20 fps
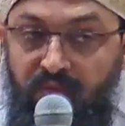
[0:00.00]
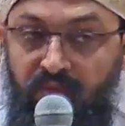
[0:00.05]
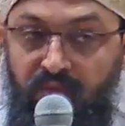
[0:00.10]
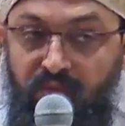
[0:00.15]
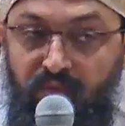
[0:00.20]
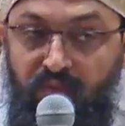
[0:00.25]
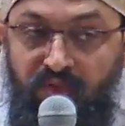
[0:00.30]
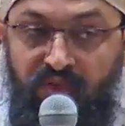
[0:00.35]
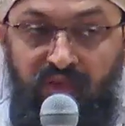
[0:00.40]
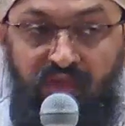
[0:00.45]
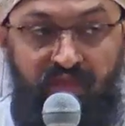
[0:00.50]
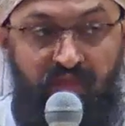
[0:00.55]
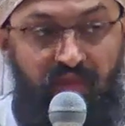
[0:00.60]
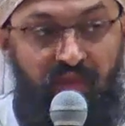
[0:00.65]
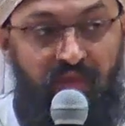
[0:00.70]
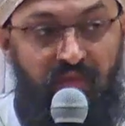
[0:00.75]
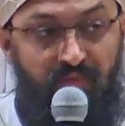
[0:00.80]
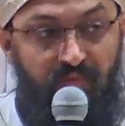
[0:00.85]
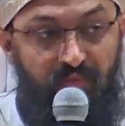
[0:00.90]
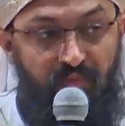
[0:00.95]
But I
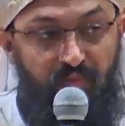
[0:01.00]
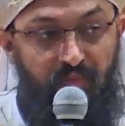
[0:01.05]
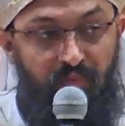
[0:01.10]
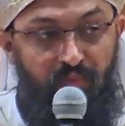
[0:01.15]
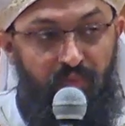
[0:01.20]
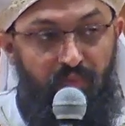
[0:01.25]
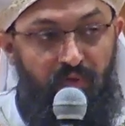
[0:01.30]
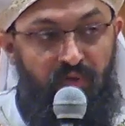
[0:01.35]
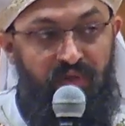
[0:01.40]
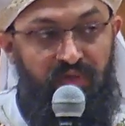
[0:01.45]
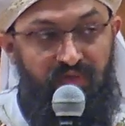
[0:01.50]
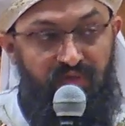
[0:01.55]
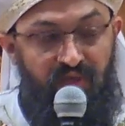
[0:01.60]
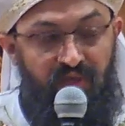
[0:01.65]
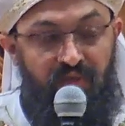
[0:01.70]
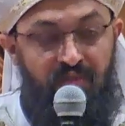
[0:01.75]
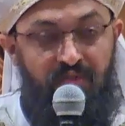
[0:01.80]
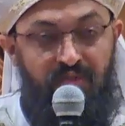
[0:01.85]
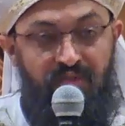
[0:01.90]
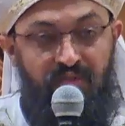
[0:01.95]
think what
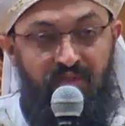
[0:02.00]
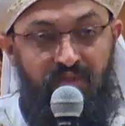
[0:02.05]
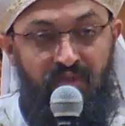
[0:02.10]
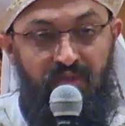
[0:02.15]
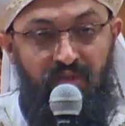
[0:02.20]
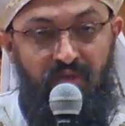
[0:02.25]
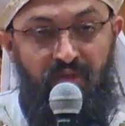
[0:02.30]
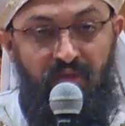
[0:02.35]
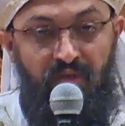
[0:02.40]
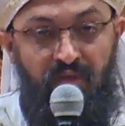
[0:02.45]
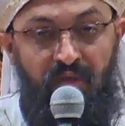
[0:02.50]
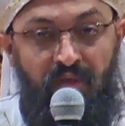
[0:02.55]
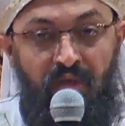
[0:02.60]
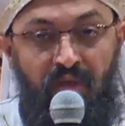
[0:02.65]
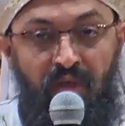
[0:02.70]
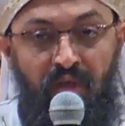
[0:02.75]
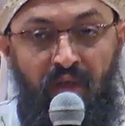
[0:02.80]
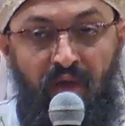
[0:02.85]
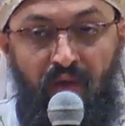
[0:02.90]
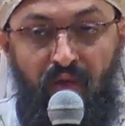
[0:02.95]
needs
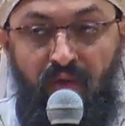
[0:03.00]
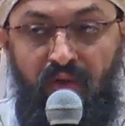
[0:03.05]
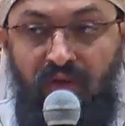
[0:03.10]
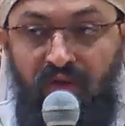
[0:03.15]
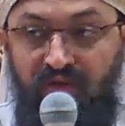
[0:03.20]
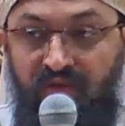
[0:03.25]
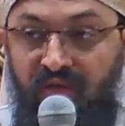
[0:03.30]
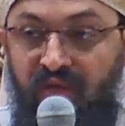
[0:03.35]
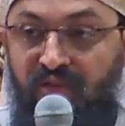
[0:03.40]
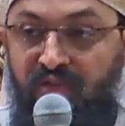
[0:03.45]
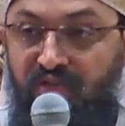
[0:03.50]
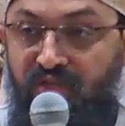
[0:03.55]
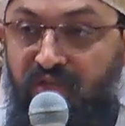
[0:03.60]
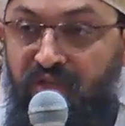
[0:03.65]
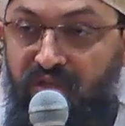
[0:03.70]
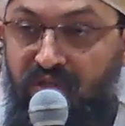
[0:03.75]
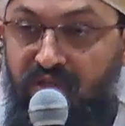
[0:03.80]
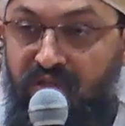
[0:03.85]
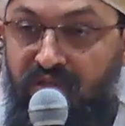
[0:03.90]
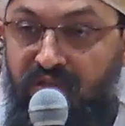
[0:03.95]
our
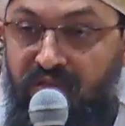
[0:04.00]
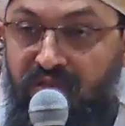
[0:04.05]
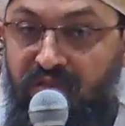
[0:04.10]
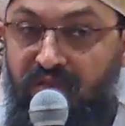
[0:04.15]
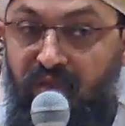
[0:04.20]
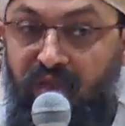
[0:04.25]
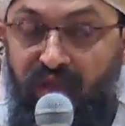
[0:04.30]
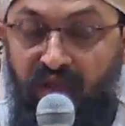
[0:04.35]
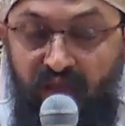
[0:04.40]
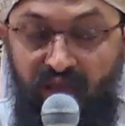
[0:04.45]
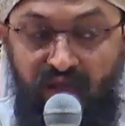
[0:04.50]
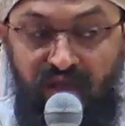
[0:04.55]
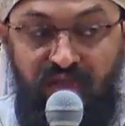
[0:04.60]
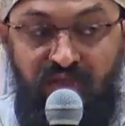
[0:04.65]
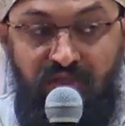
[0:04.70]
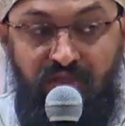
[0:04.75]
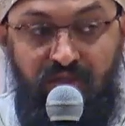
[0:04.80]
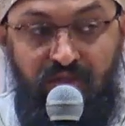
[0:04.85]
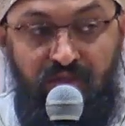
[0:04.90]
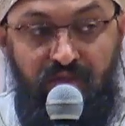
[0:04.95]
attention is the
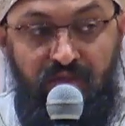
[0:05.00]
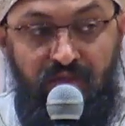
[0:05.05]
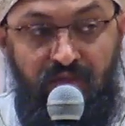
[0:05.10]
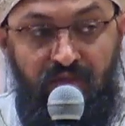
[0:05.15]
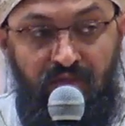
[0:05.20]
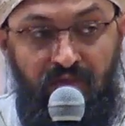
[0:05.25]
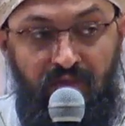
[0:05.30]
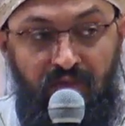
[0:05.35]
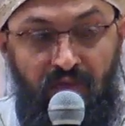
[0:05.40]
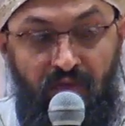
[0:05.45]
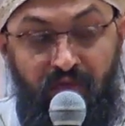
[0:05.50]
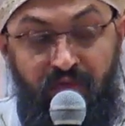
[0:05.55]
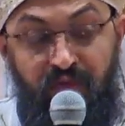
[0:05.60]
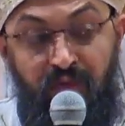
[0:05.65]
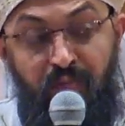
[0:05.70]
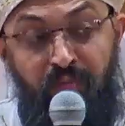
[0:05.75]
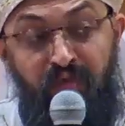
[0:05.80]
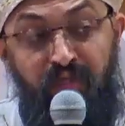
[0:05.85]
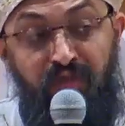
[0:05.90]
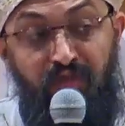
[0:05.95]
reaction of
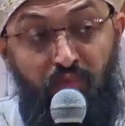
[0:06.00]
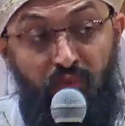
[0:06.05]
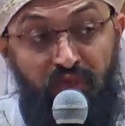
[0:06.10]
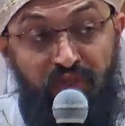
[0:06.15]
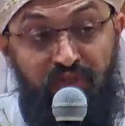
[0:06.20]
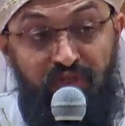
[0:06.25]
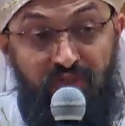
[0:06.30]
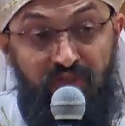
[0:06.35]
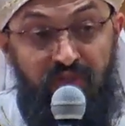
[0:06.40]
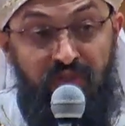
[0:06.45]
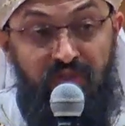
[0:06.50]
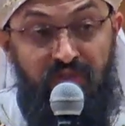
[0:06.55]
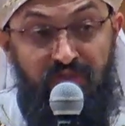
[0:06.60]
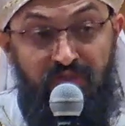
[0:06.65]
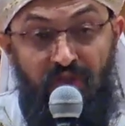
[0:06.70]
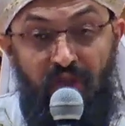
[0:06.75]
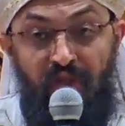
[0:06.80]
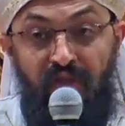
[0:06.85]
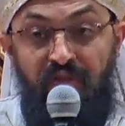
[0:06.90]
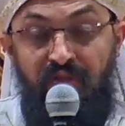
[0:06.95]
St. Peter, which is
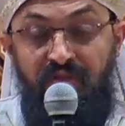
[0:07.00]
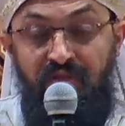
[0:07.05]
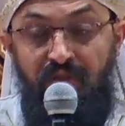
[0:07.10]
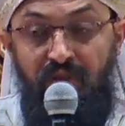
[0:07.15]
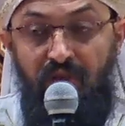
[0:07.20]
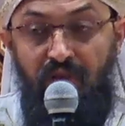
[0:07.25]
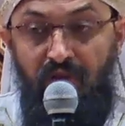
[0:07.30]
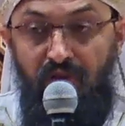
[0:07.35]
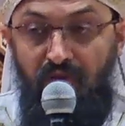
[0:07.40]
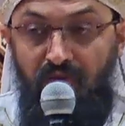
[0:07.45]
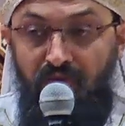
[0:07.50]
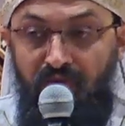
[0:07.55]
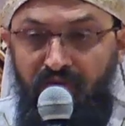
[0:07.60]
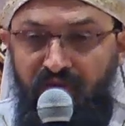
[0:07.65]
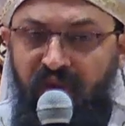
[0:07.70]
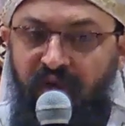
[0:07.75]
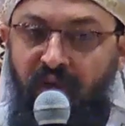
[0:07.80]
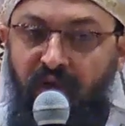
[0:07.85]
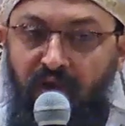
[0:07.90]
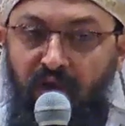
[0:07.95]
not
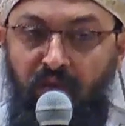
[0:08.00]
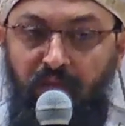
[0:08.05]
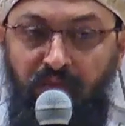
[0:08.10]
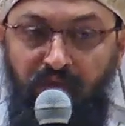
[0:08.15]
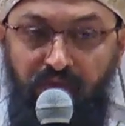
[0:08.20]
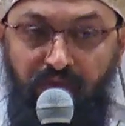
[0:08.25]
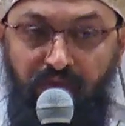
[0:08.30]
very common.